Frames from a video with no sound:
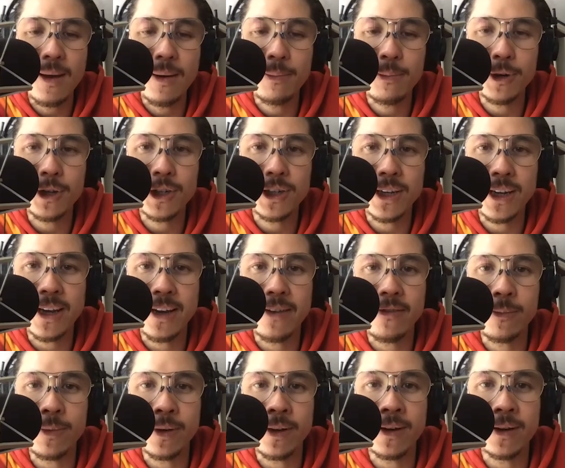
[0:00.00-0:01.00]
for I contributing
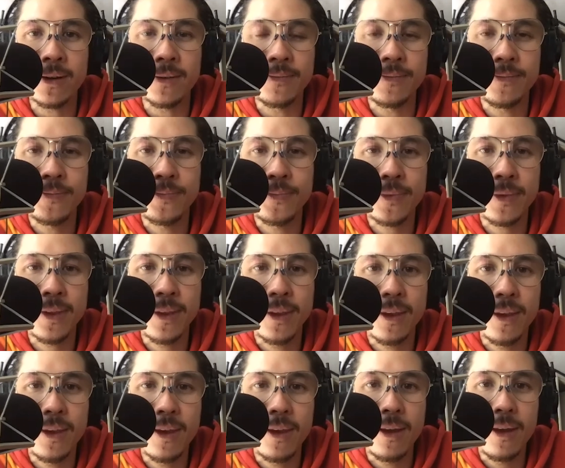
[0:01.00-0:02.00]
having me on yeah